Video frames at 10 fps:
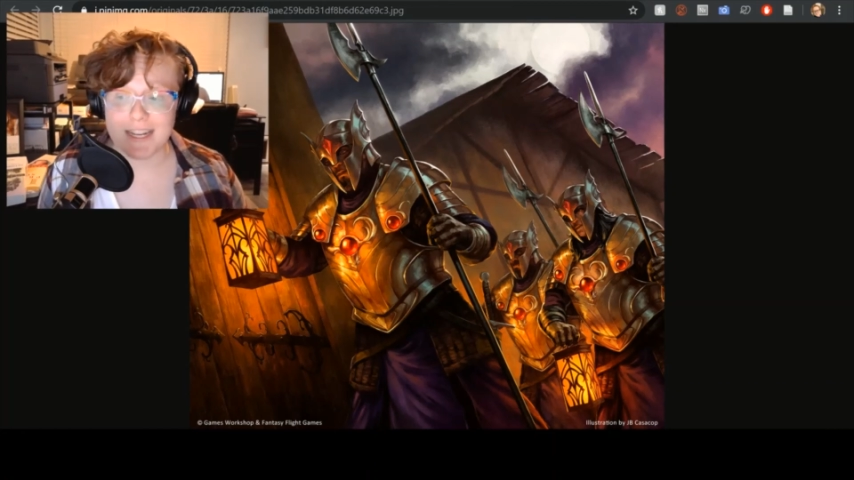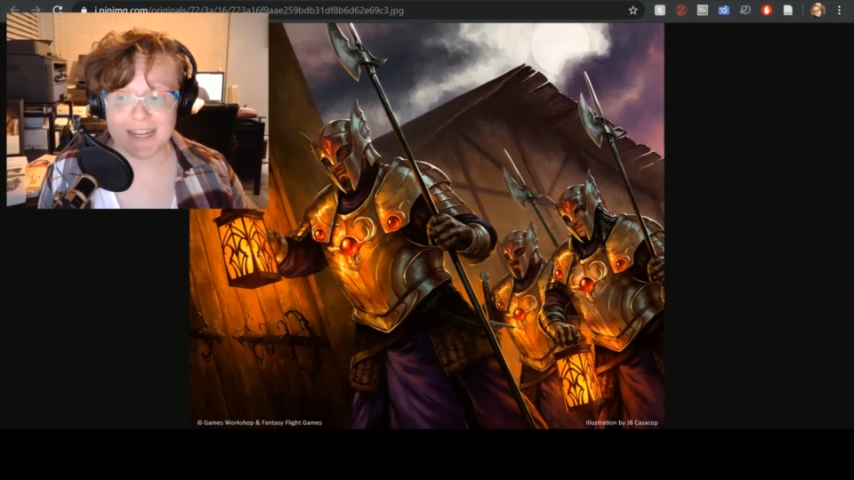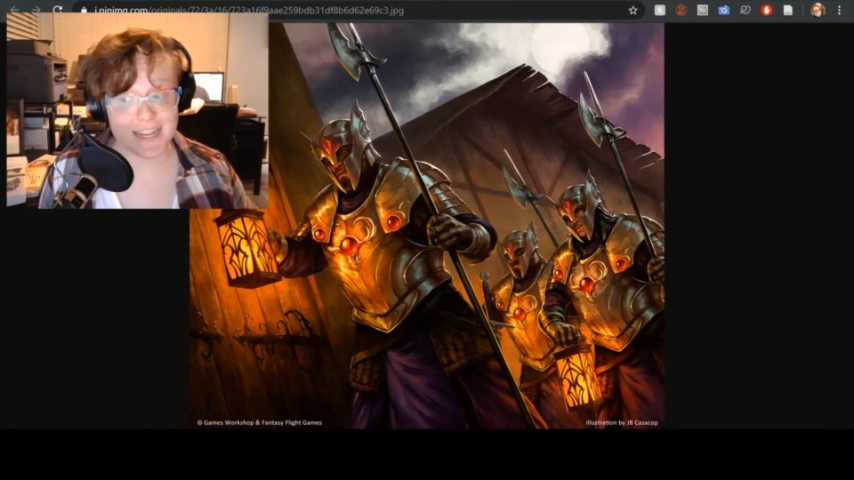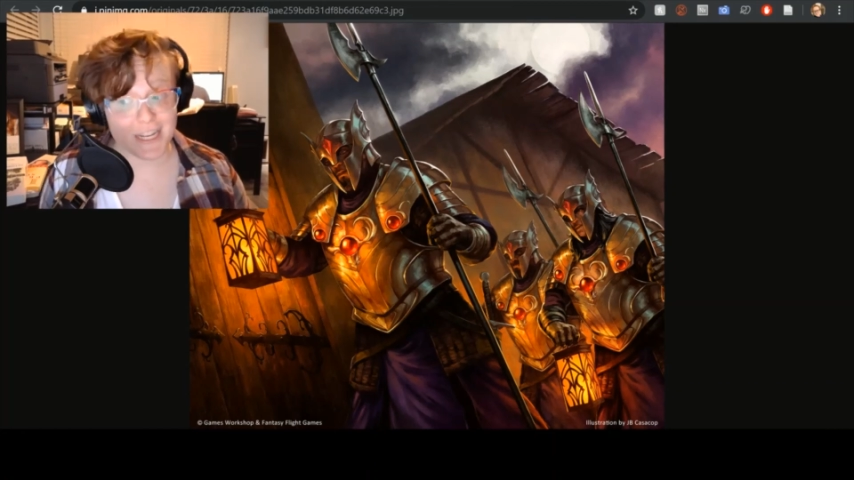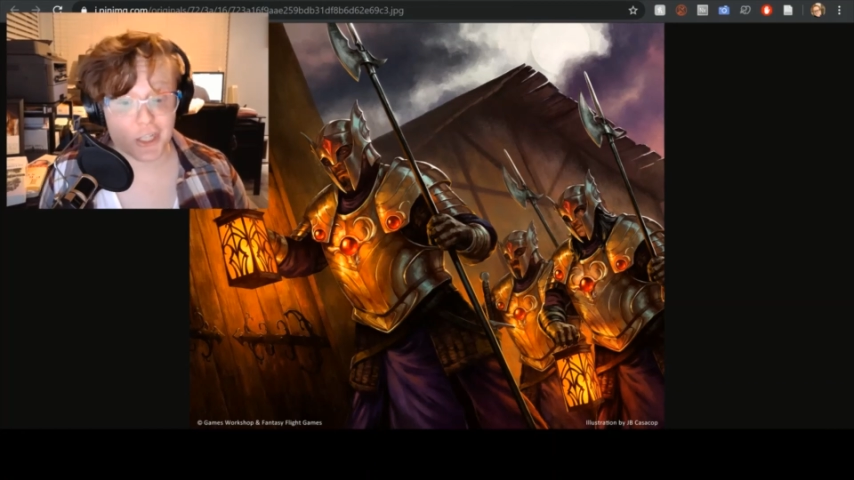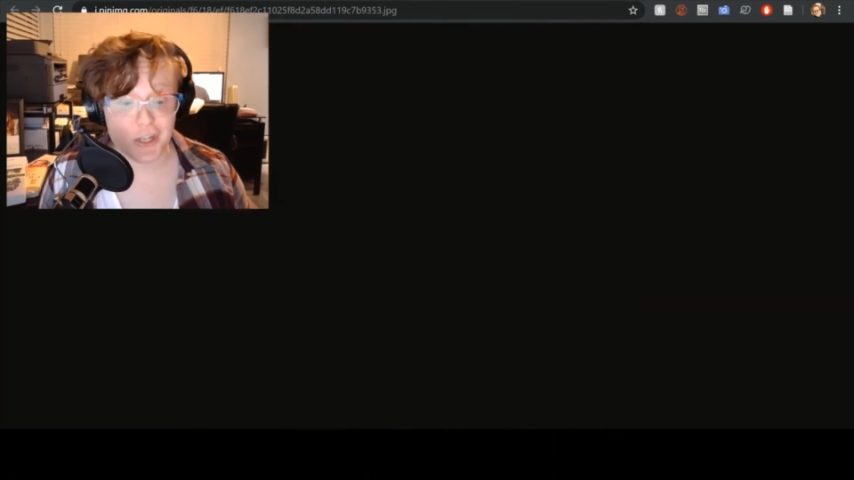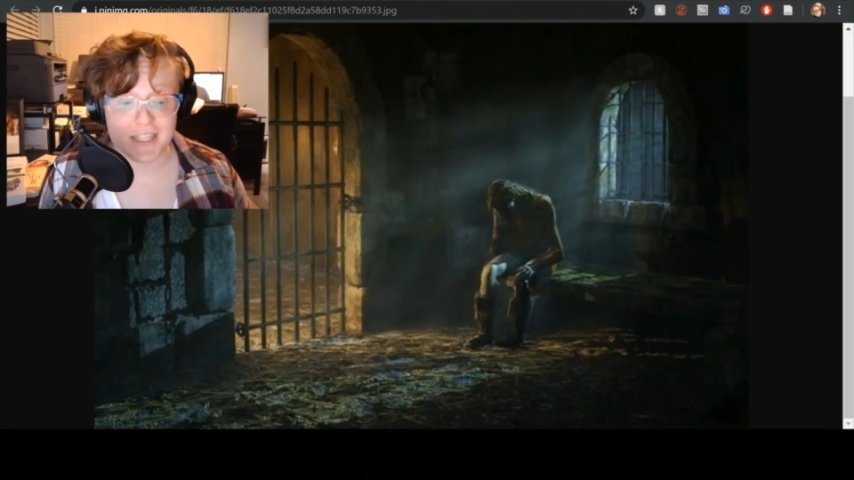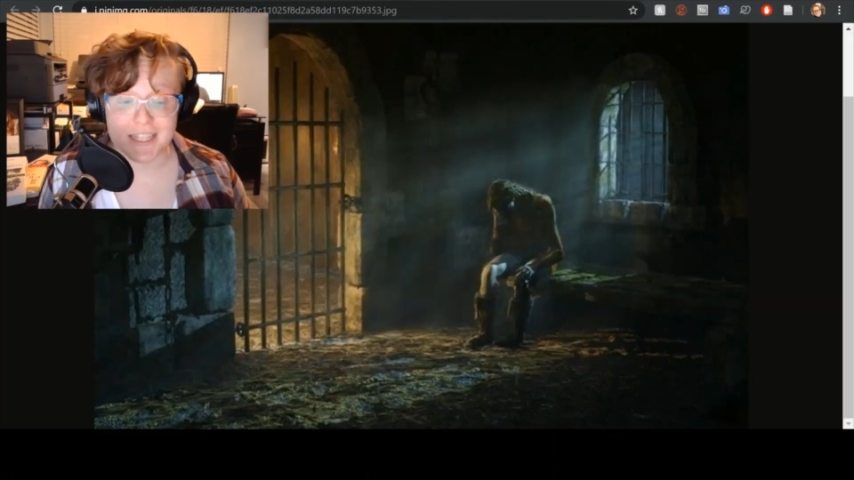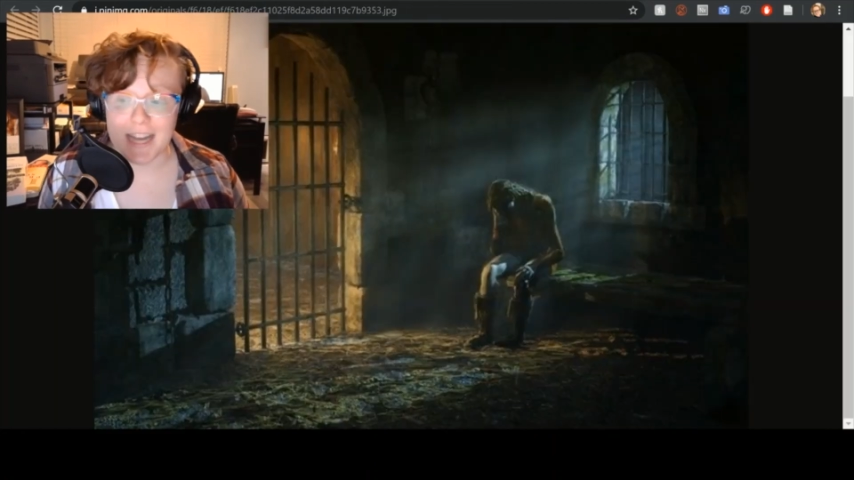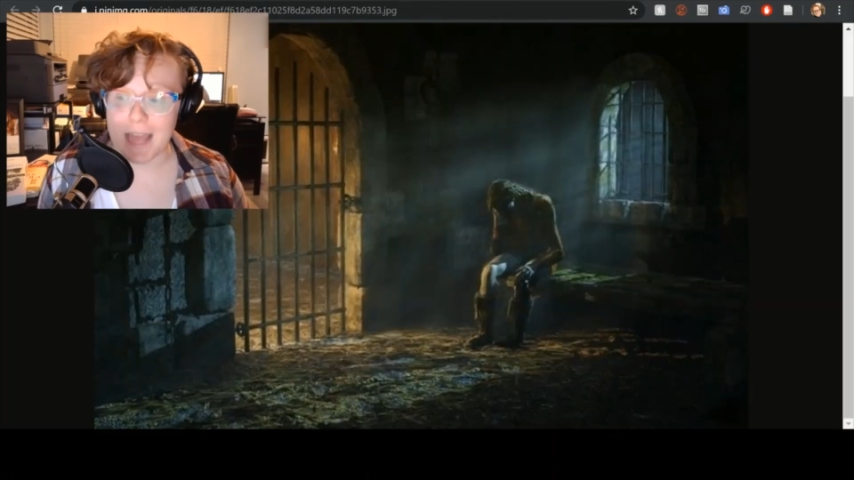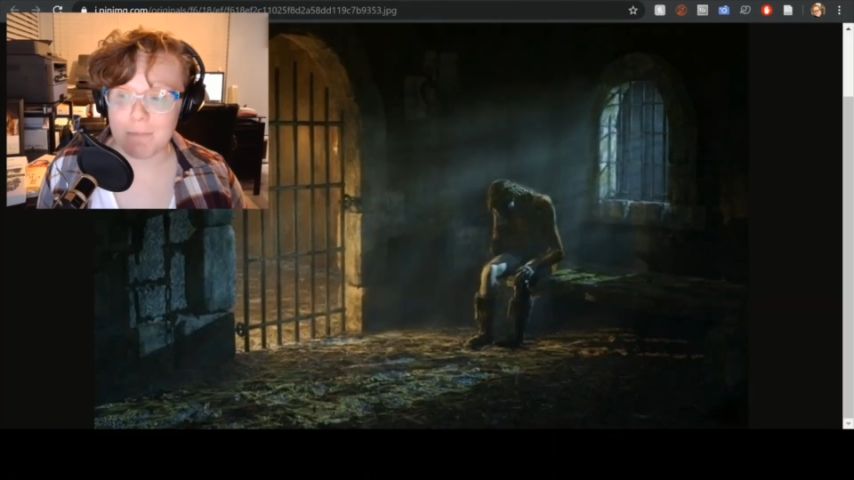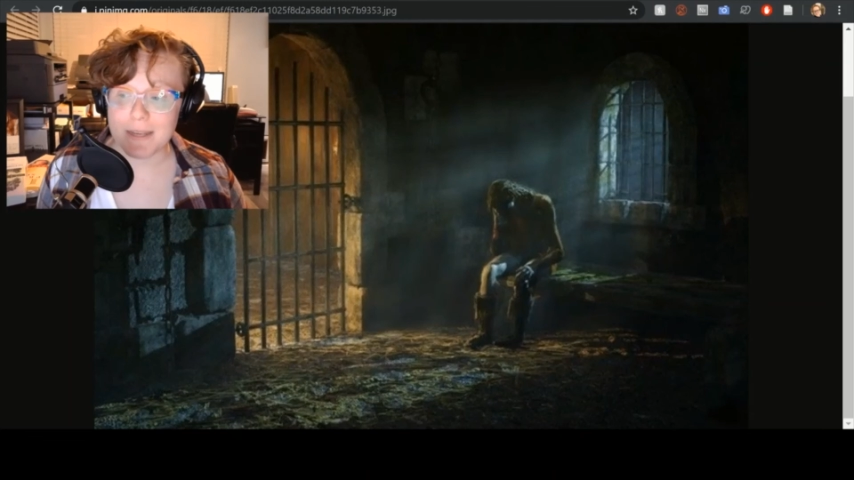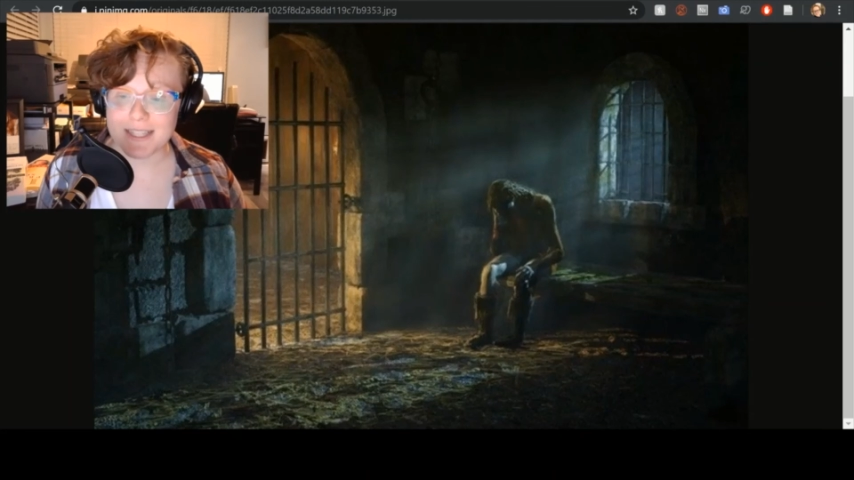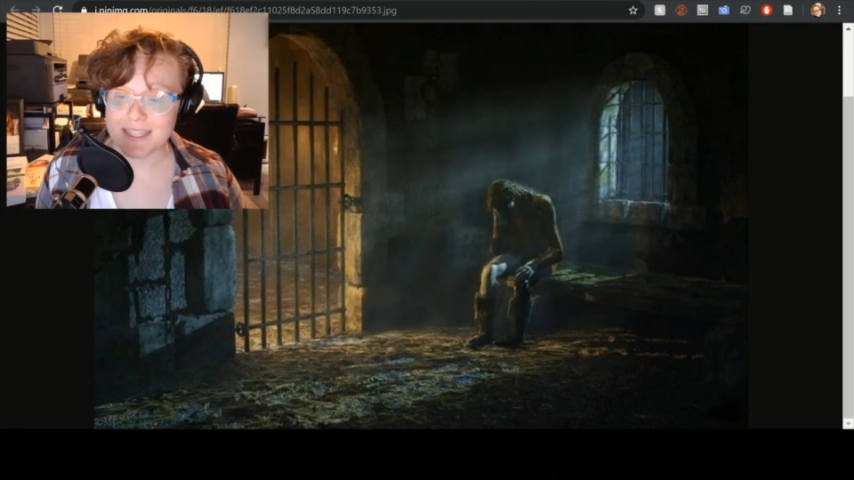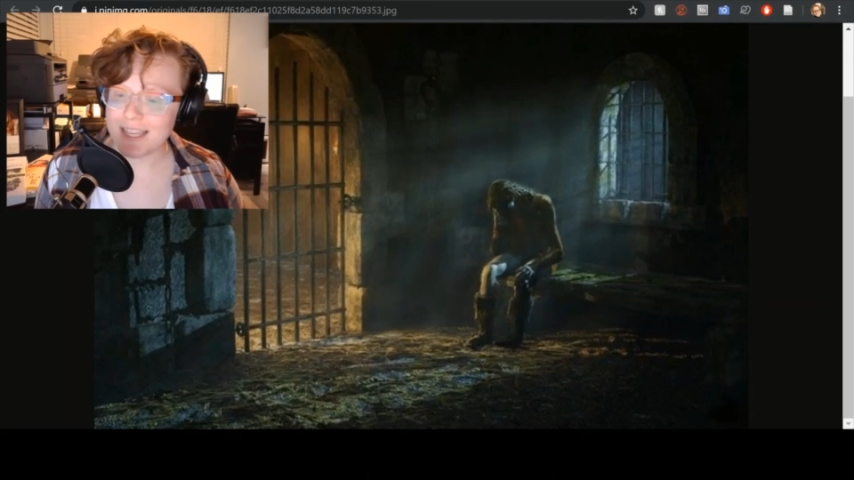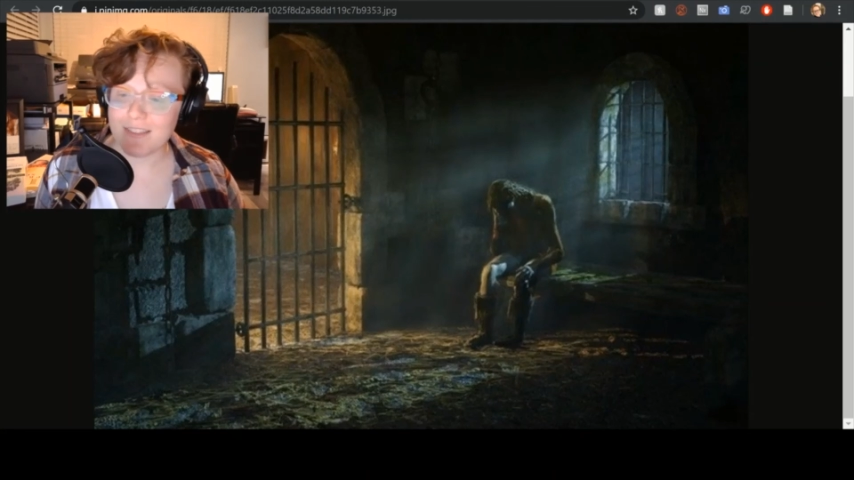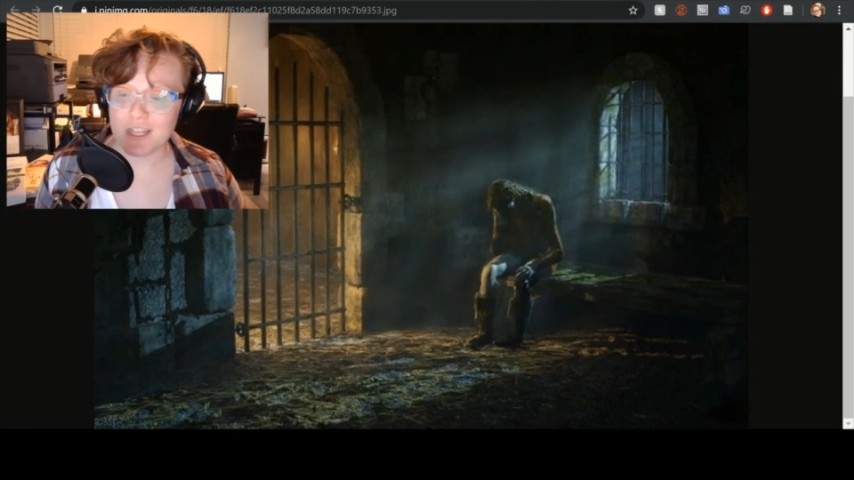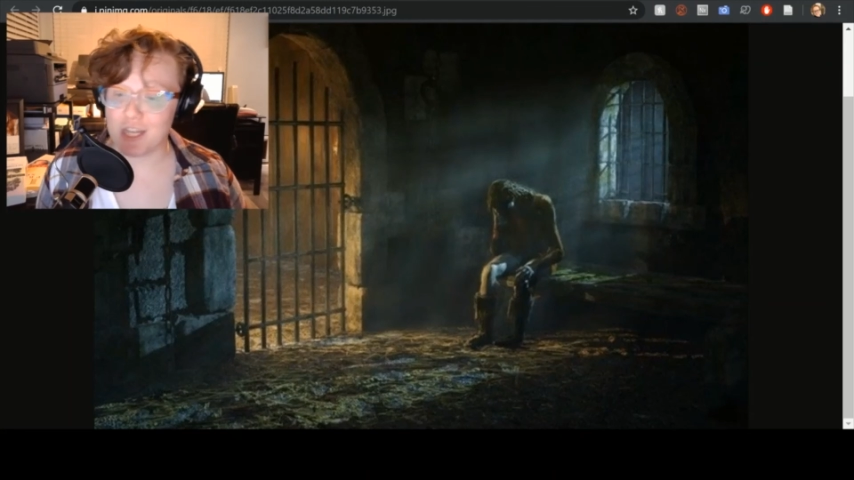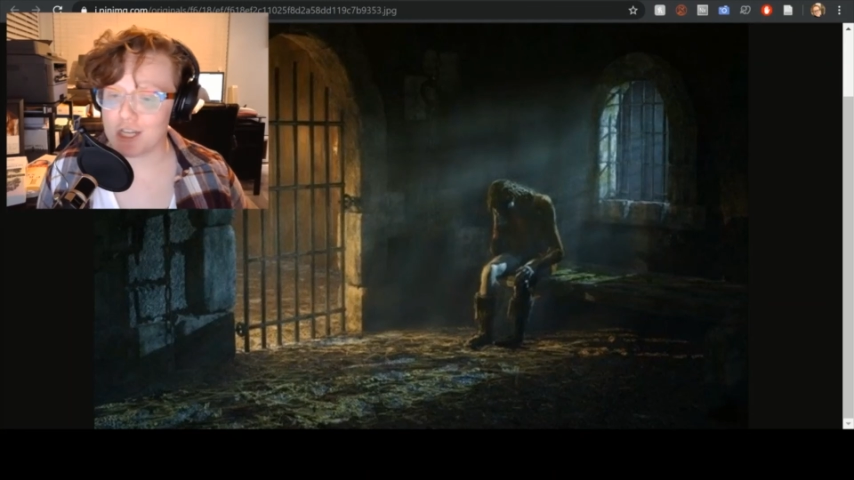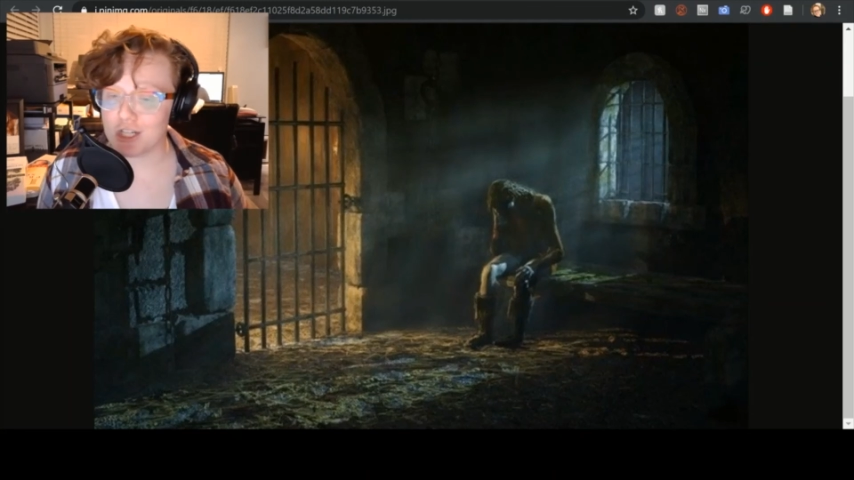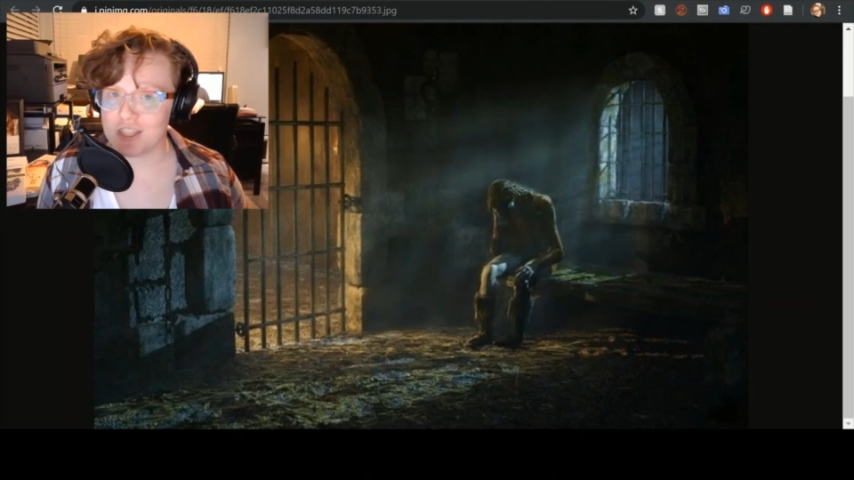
interesting NPC in the dungeons